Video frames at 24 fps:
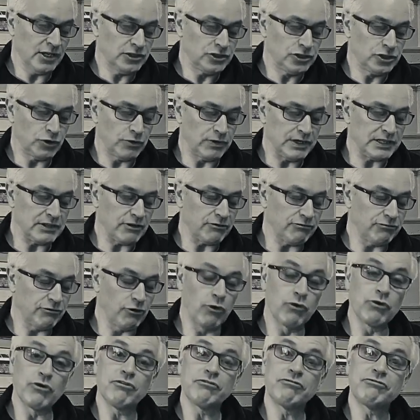during the
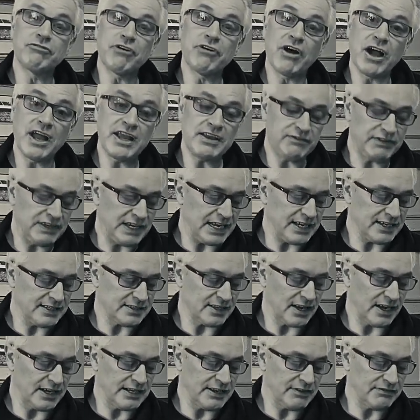4 or 5 years
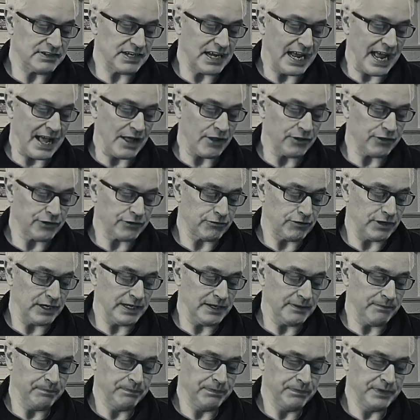I lived at L3,